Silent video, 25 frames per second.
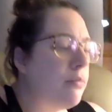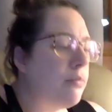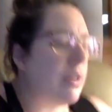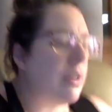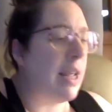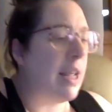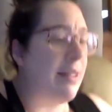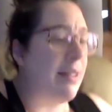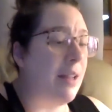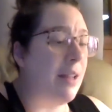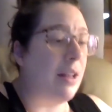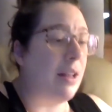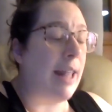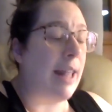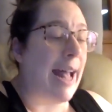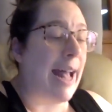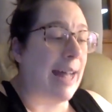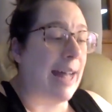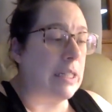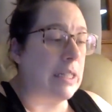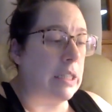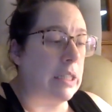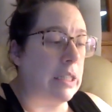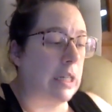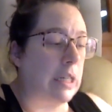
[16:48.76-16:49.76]
And then
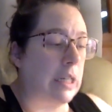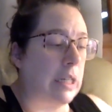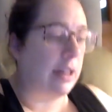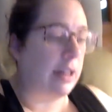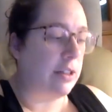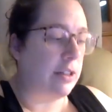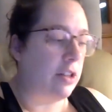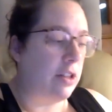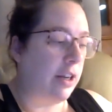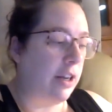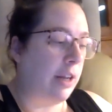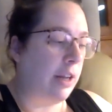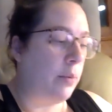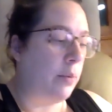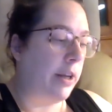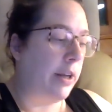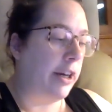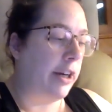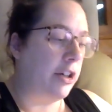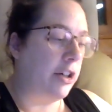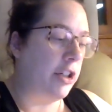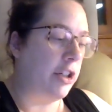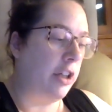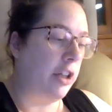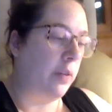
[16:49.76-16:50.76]
lastly, let's look at what
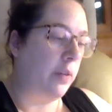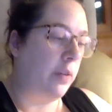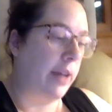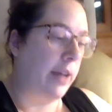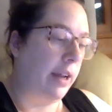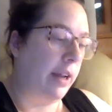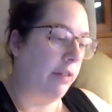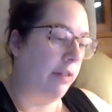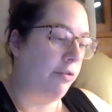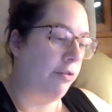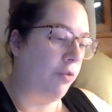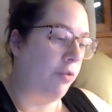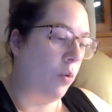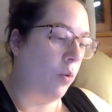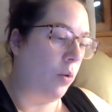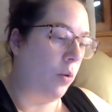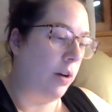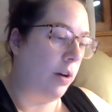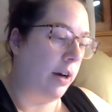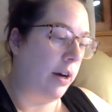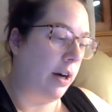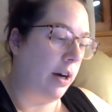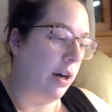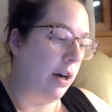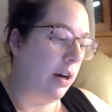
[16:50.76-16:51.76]
you're doing
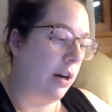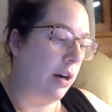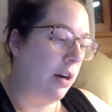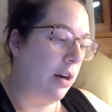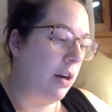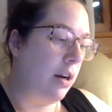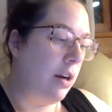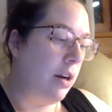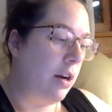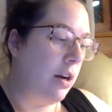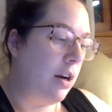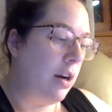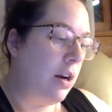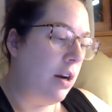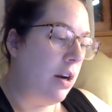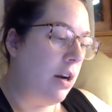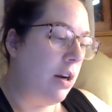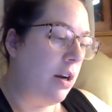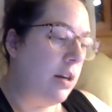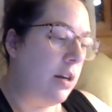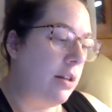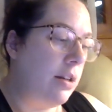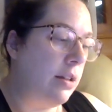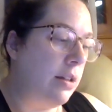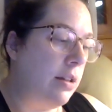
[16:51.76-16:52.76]
for
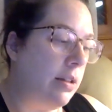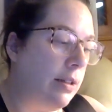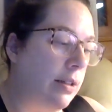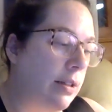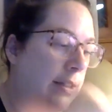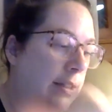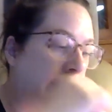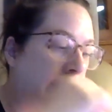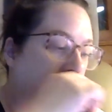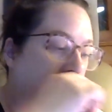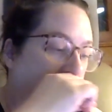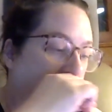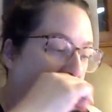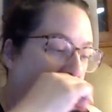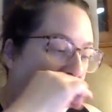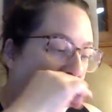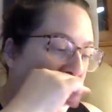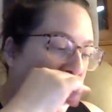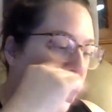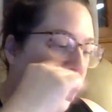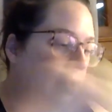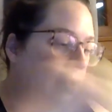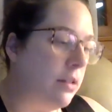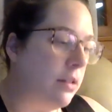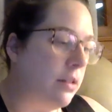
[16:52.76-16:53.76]

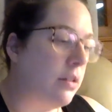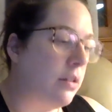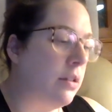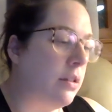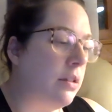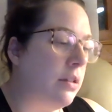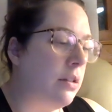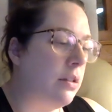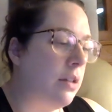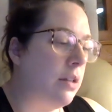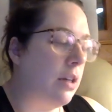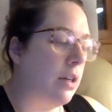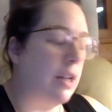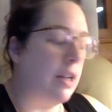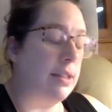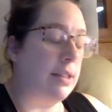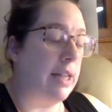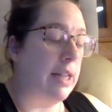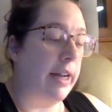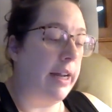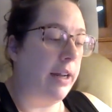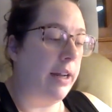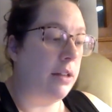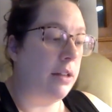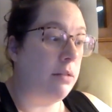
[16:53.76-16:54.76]
science. Not
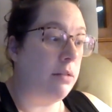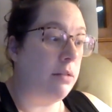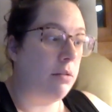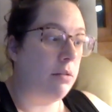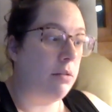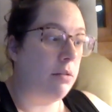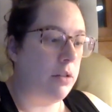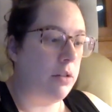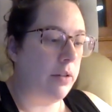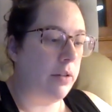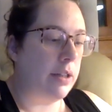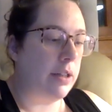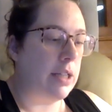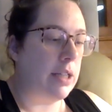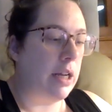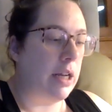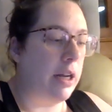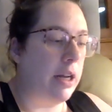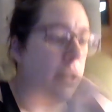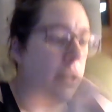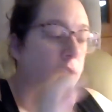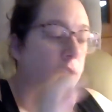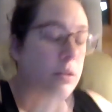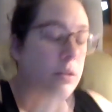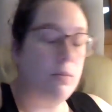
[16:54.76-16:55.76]
science, we're not doing
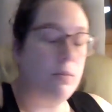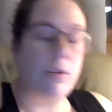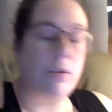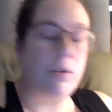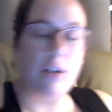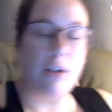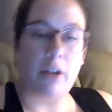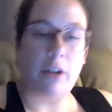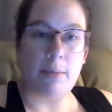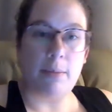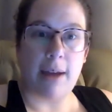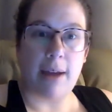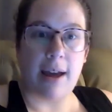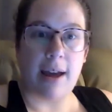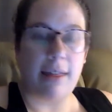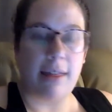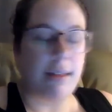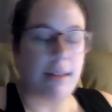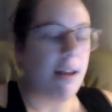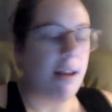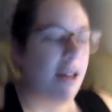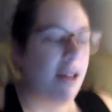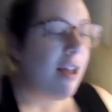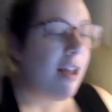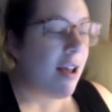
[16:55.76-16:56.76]
science, we're doing math.
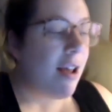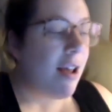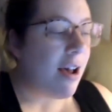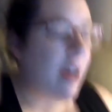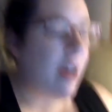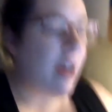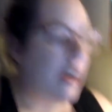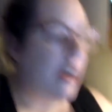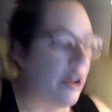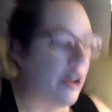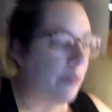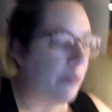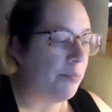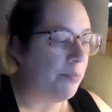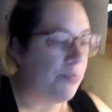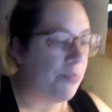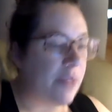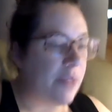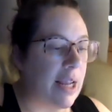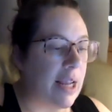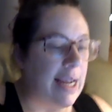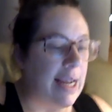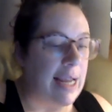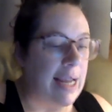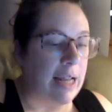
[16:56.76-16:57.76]

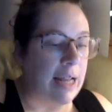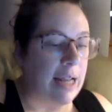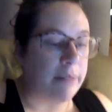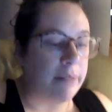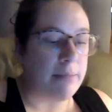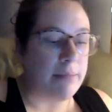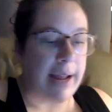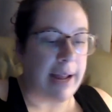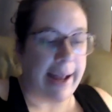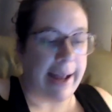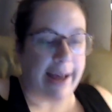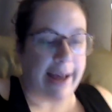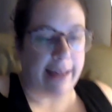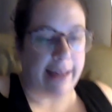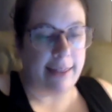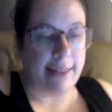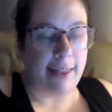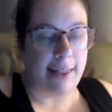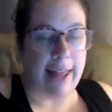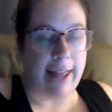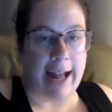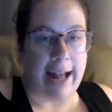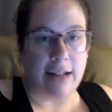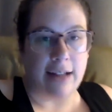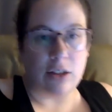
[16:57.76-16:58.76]
In math,
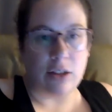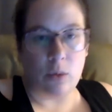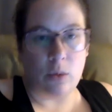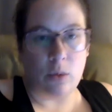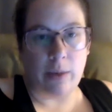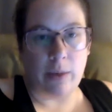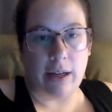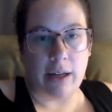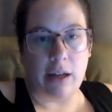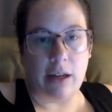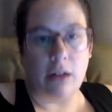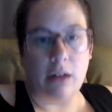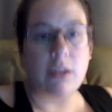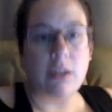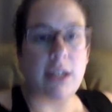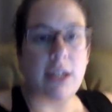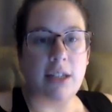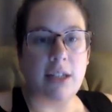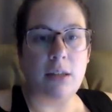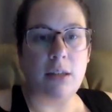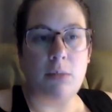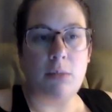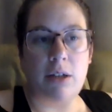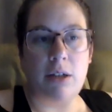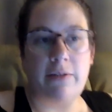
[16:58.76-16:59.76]
last week you did
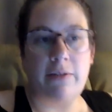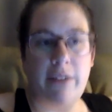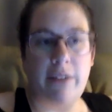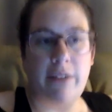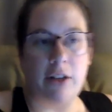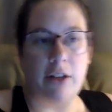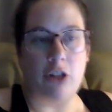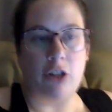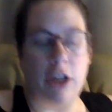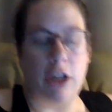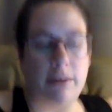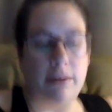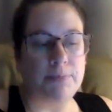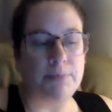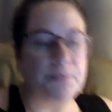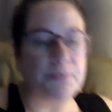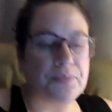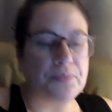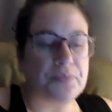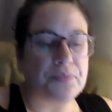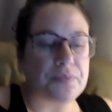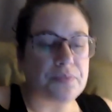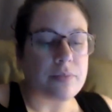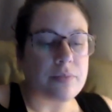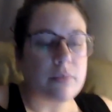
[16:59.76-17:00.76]
some division.
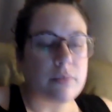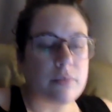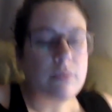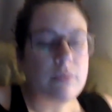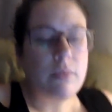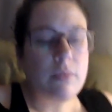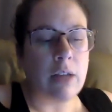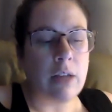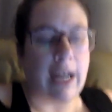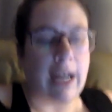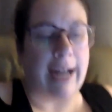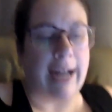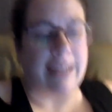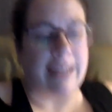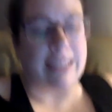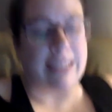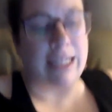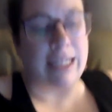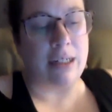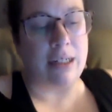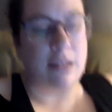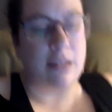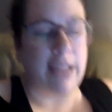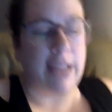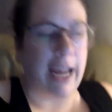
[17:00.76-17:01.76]
I
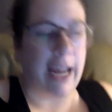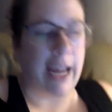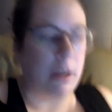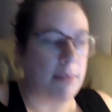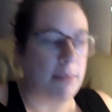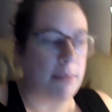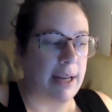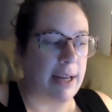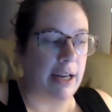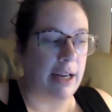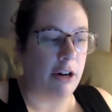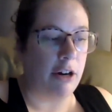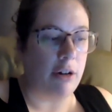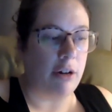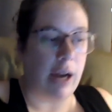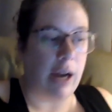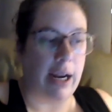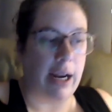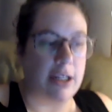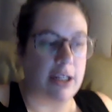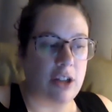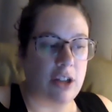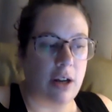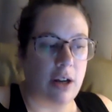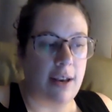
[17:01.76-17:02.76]
didn't take many
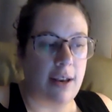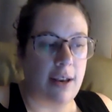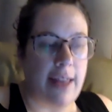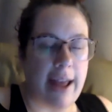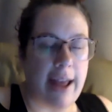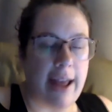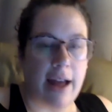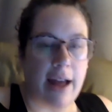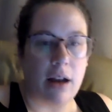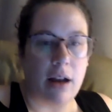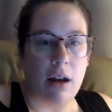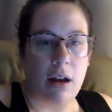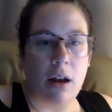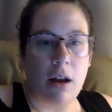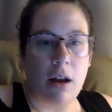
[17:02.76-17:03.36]
grades on that.